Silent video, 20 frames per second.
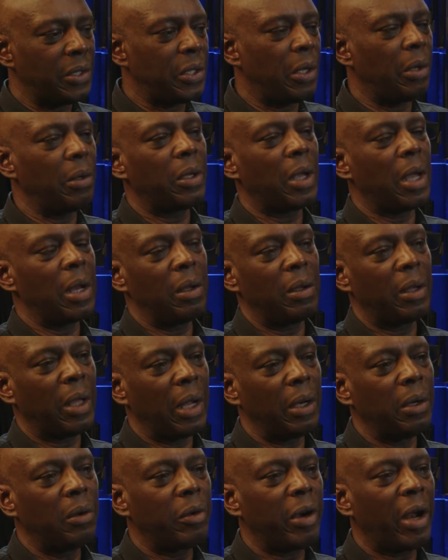so kind of
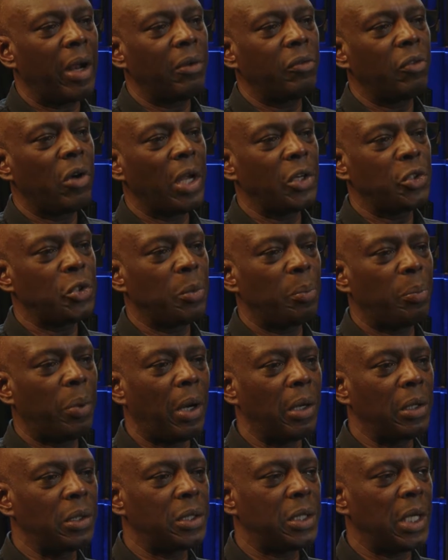getting around racial
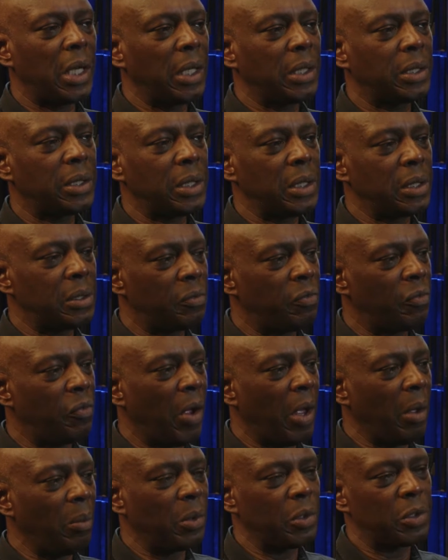politics is
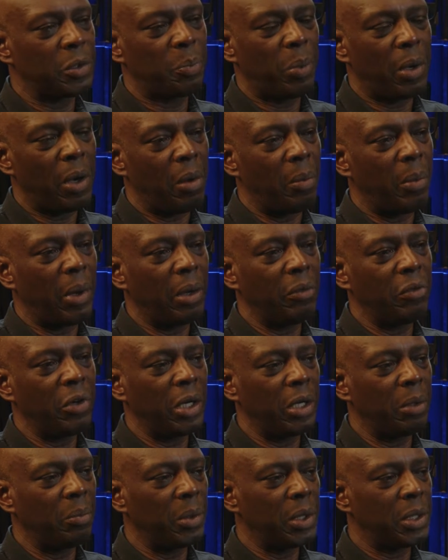very much part of my
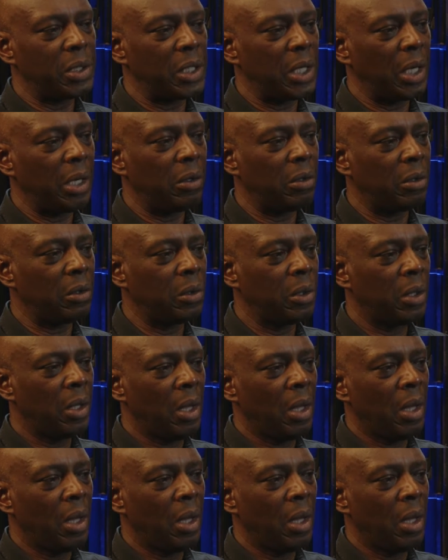reading material.